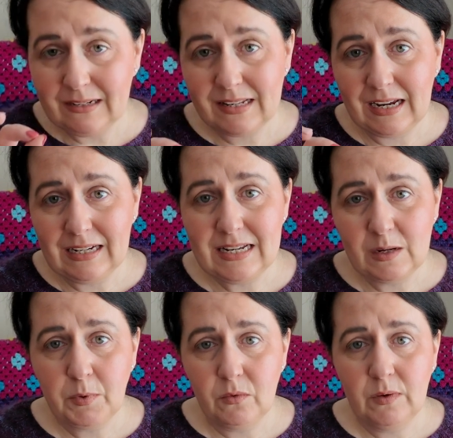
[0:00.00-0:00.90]
a slightly
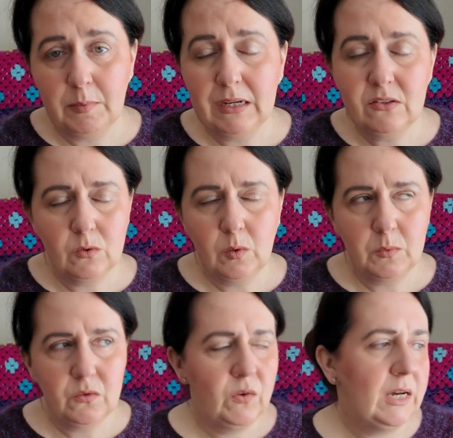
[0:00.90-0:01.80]
deeper ribbing, so it
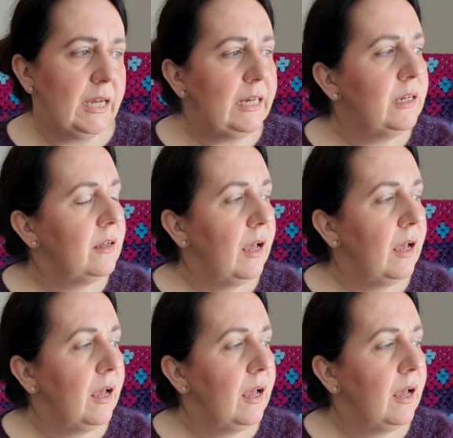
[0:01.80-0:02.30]
was fine.